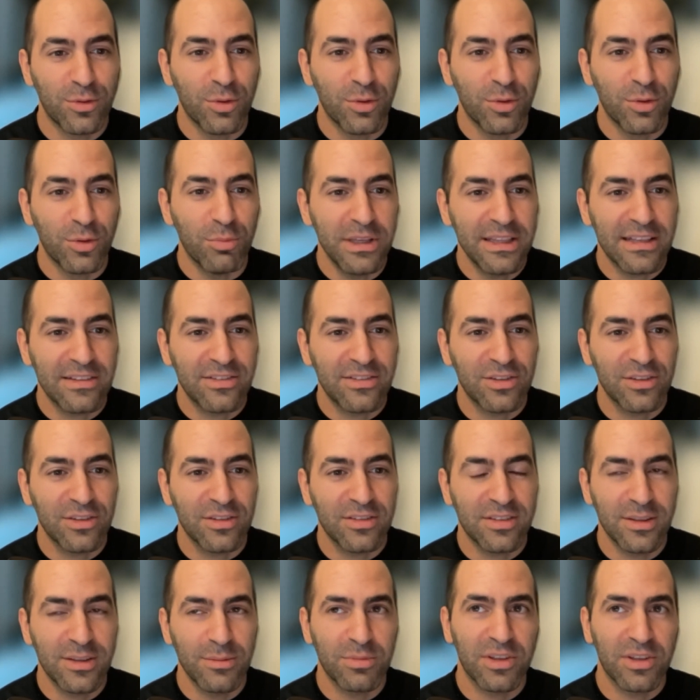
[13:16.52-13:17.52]
to me, that
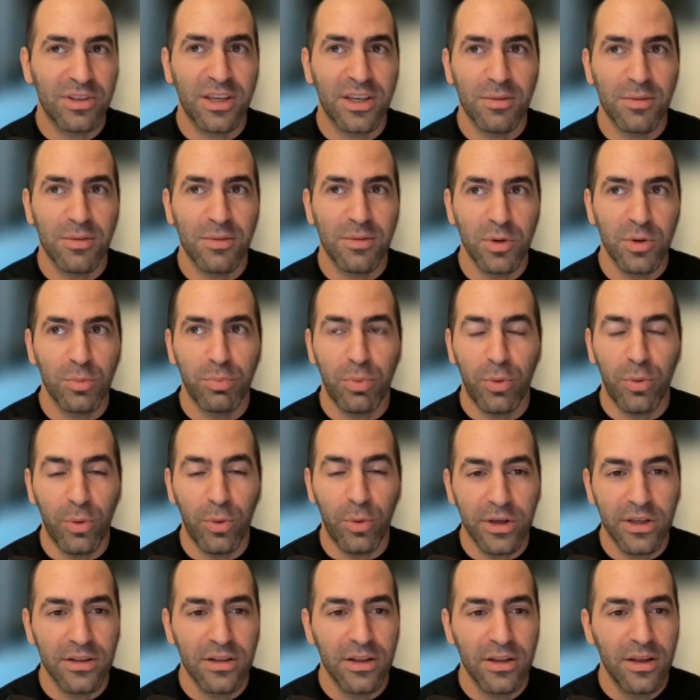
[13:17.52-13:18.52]
just seems like a moot
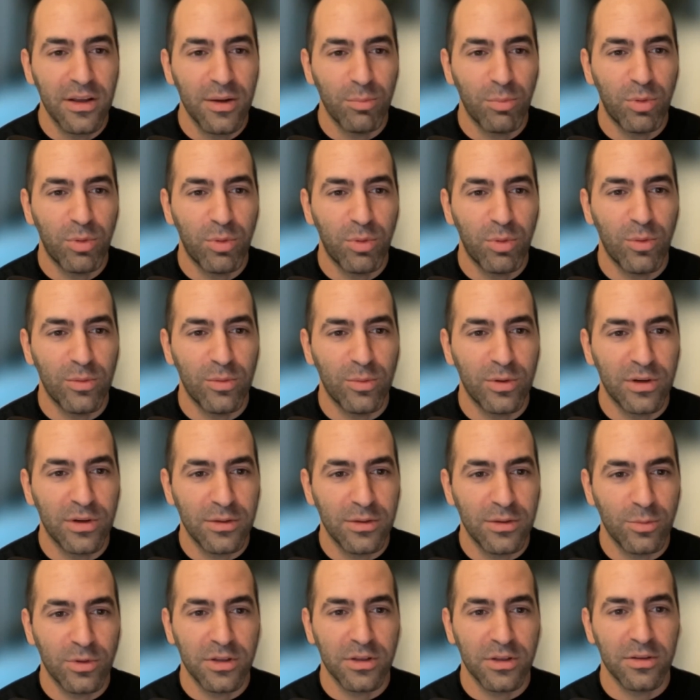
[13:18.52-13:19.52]
point. But what
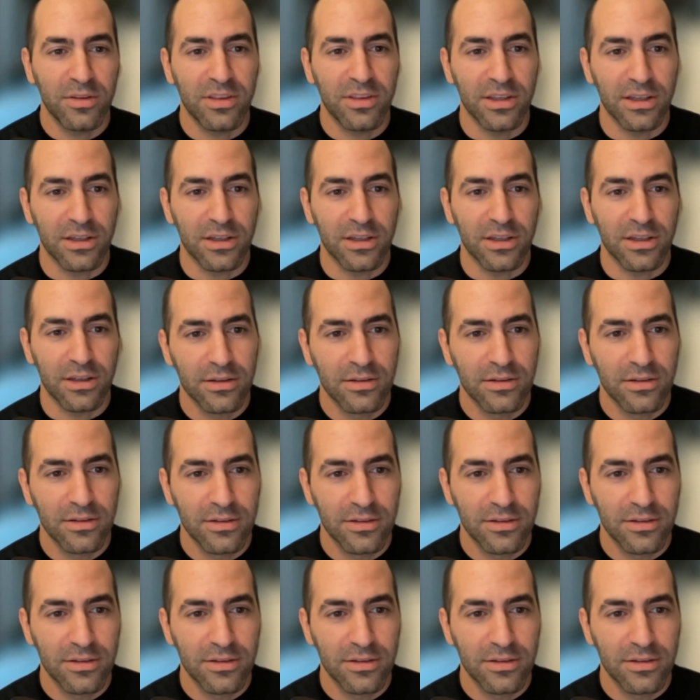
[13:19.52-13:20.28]
do you think?